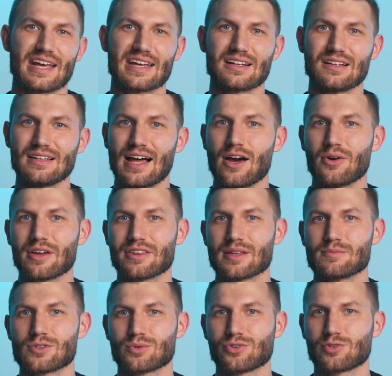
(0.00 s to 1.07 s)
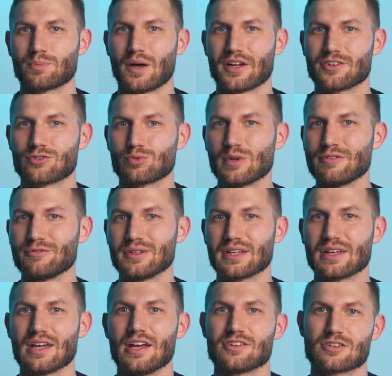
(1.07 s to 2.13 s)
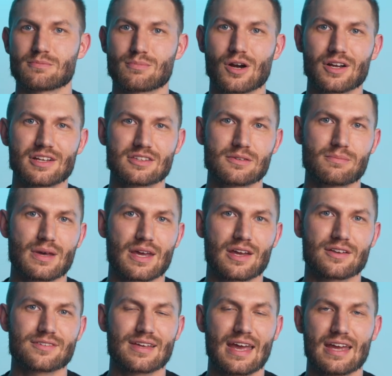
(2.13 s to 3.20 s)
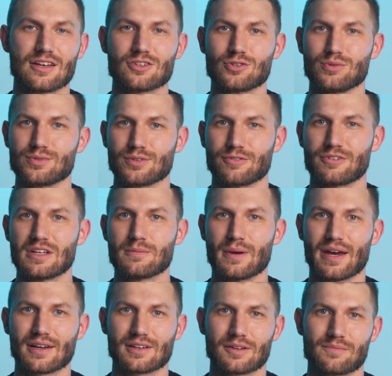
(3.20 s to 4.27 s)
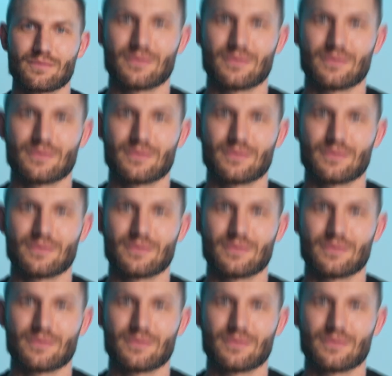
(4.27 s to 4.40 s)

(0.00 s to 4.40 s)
and allowing them to respond swiftly to market demands and user feedback.